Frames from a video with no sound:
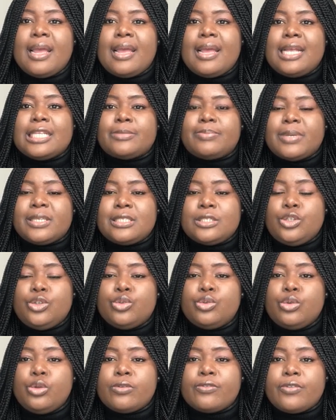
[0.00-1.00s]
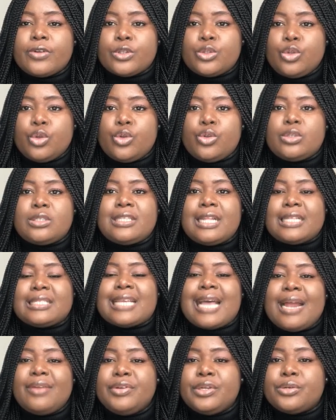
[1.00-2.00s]
especially you look for those that
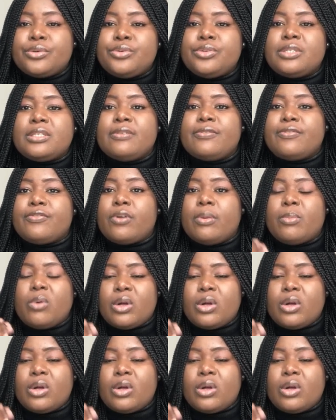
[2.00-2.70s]
are recruiting from